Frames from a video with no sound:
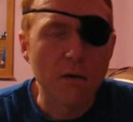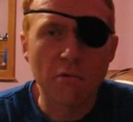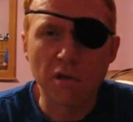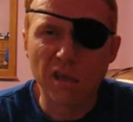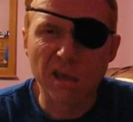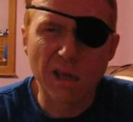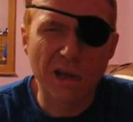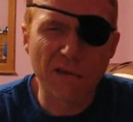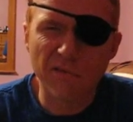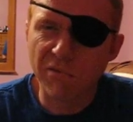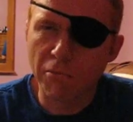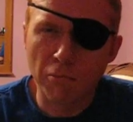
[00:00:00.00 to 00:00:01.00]
which is kind
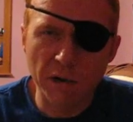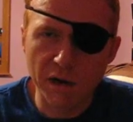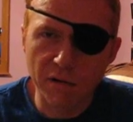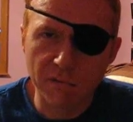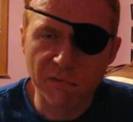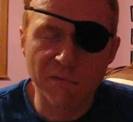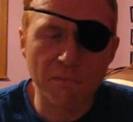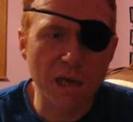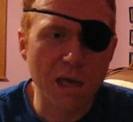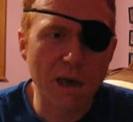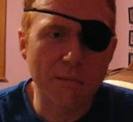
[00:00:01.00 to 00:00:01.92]
of weird for me.